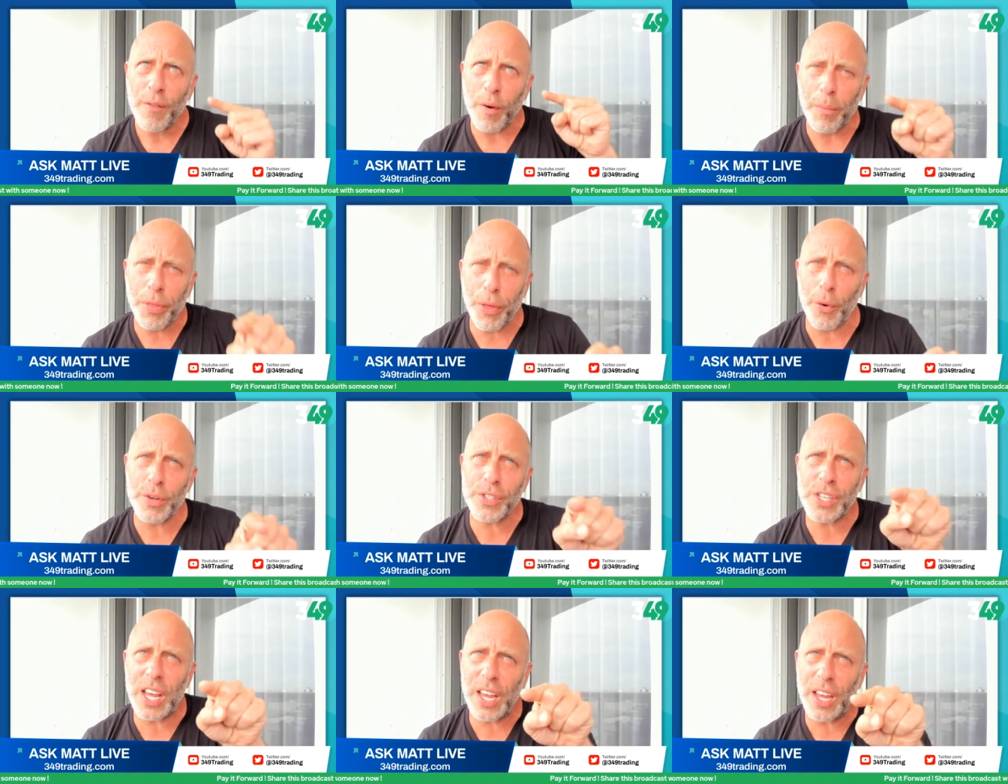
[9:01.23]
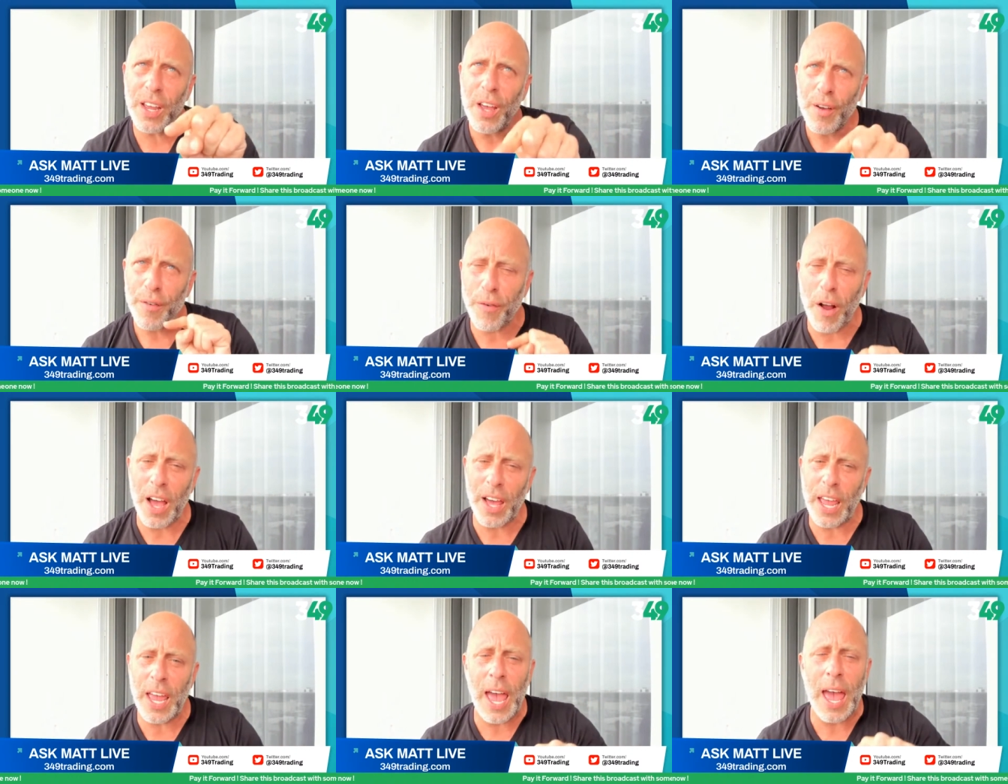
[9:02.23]
from Thursday,
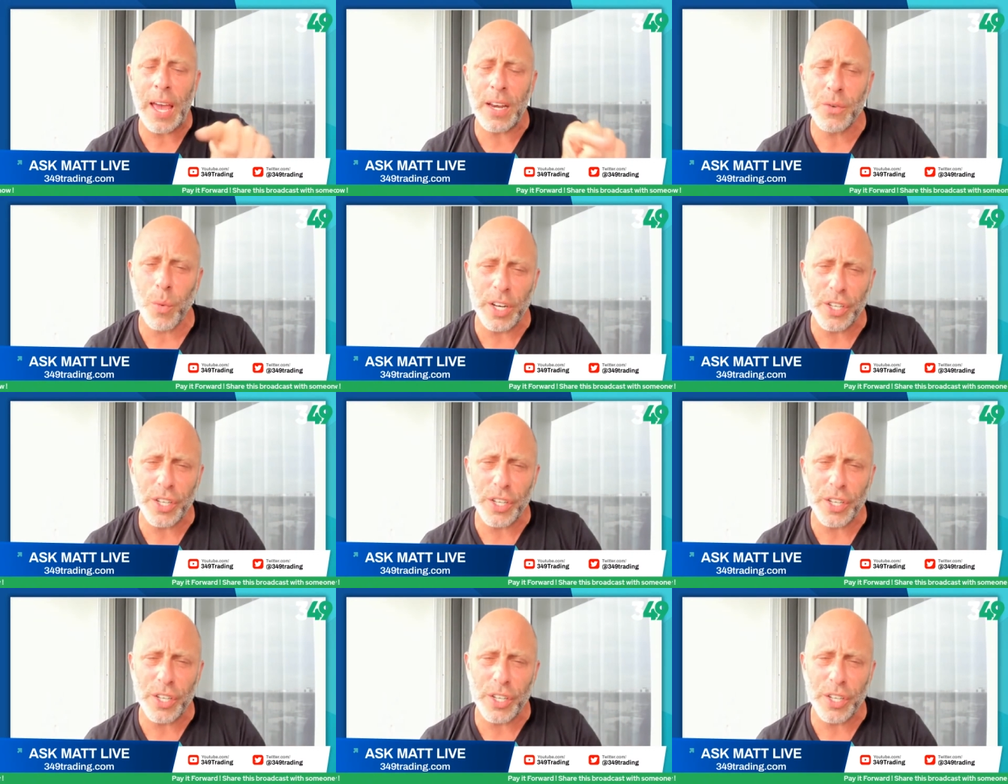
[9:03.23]
Friday, and